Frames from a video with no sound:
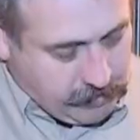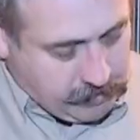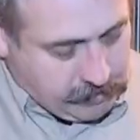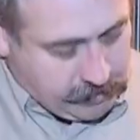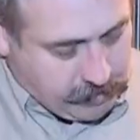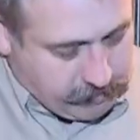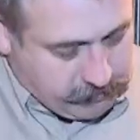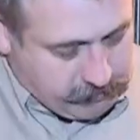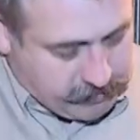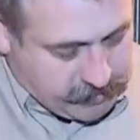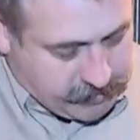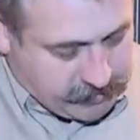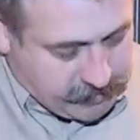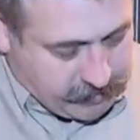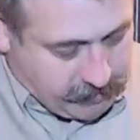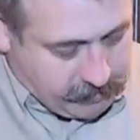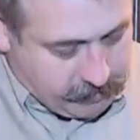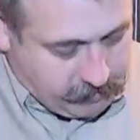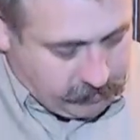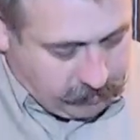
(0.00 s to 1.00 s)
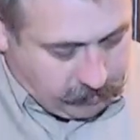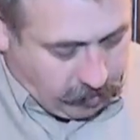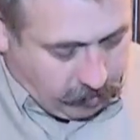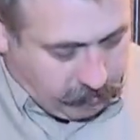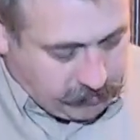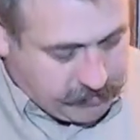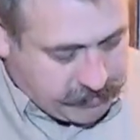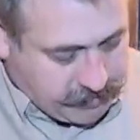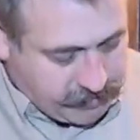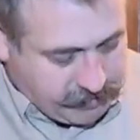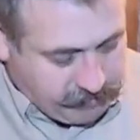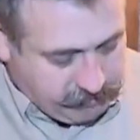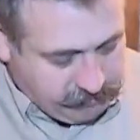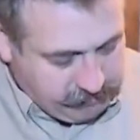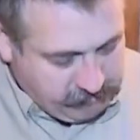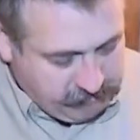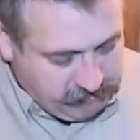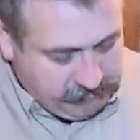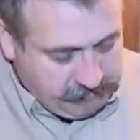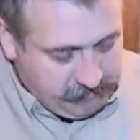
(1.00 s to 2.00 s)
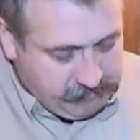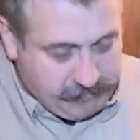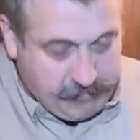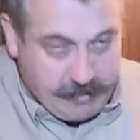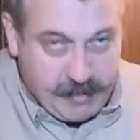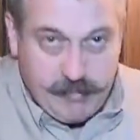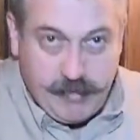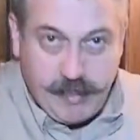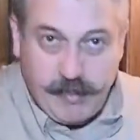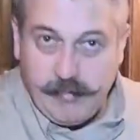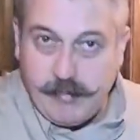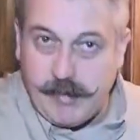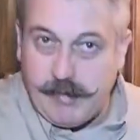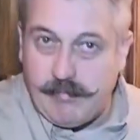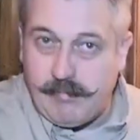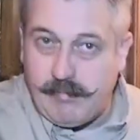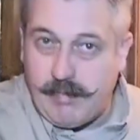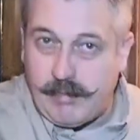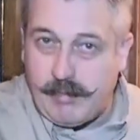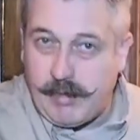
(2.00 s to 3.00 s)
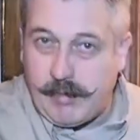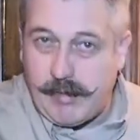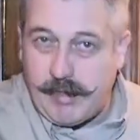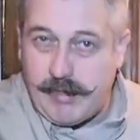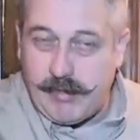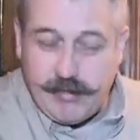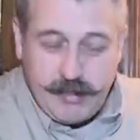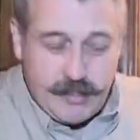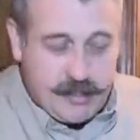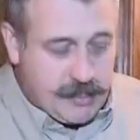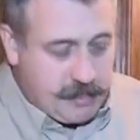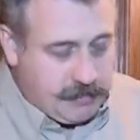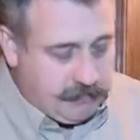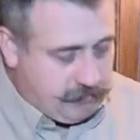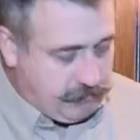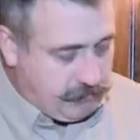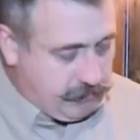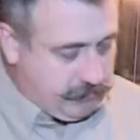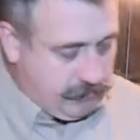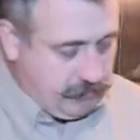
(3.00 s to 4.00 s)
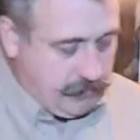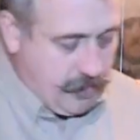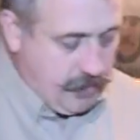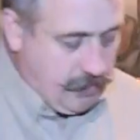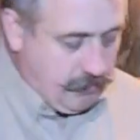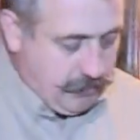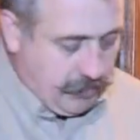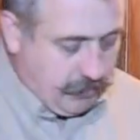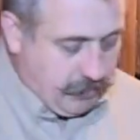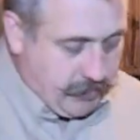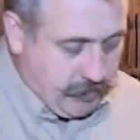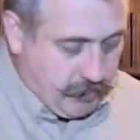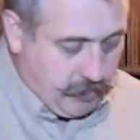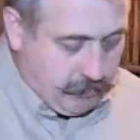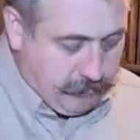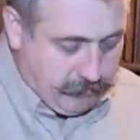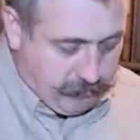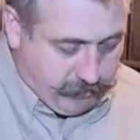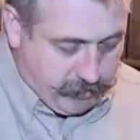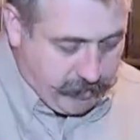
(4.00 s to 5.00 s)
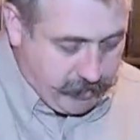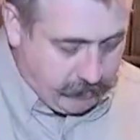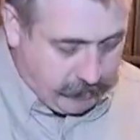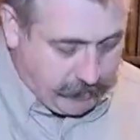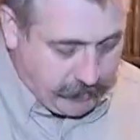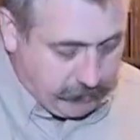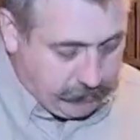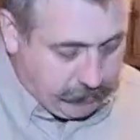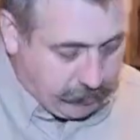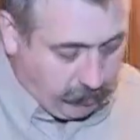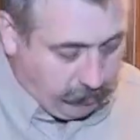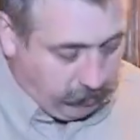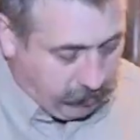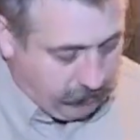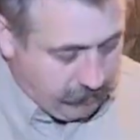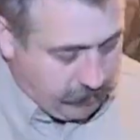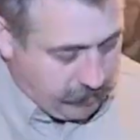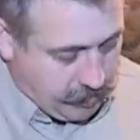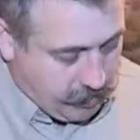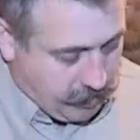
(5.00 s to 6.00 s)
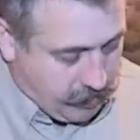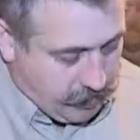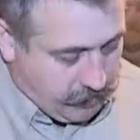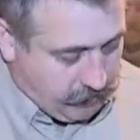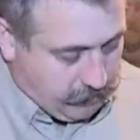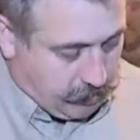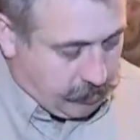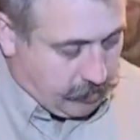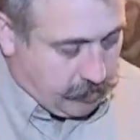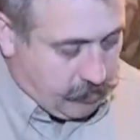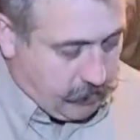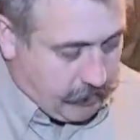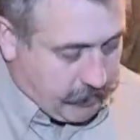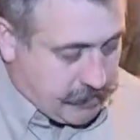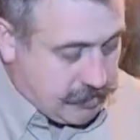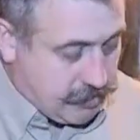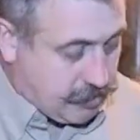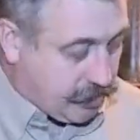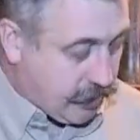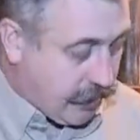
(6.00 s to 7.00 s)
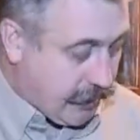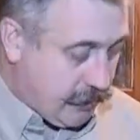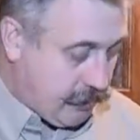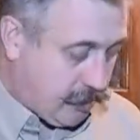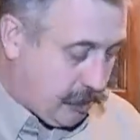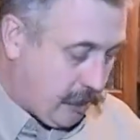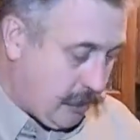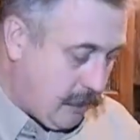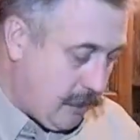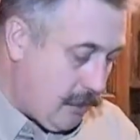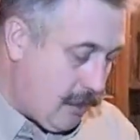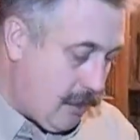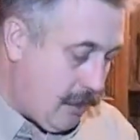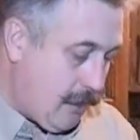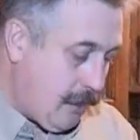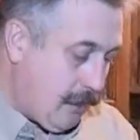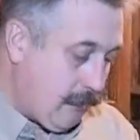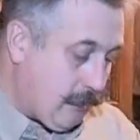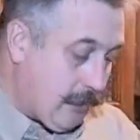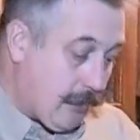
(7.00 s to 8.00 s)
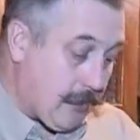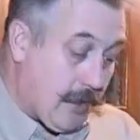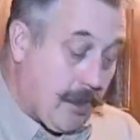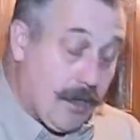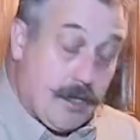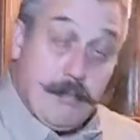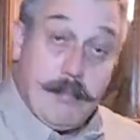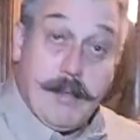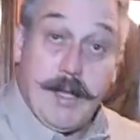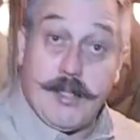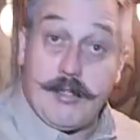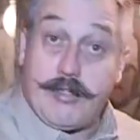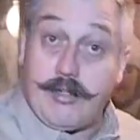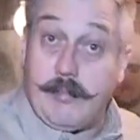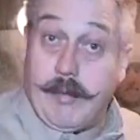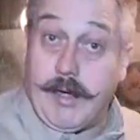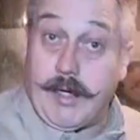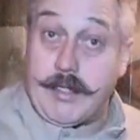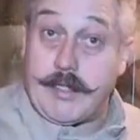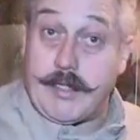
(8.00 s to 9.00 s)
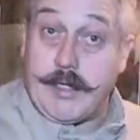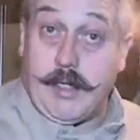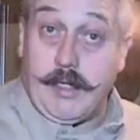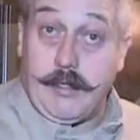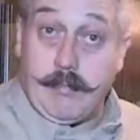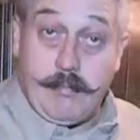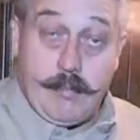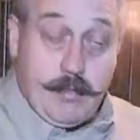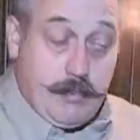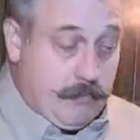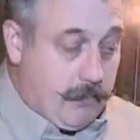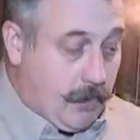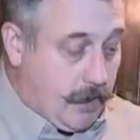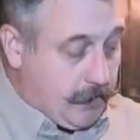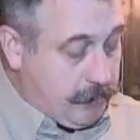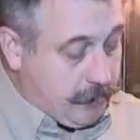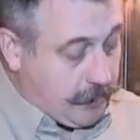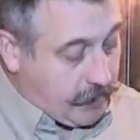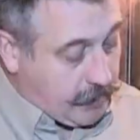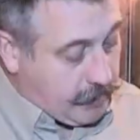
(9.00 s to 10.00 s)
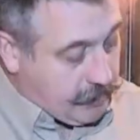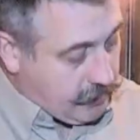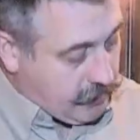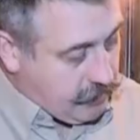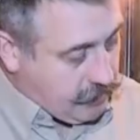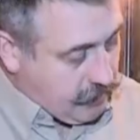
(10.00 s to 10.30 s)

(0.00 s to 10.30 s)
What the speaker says: Nose is in, locks in, bit of movement, maybe a bit noisy, probably not a real big problem, but quick to change, rather like a military magazine might be.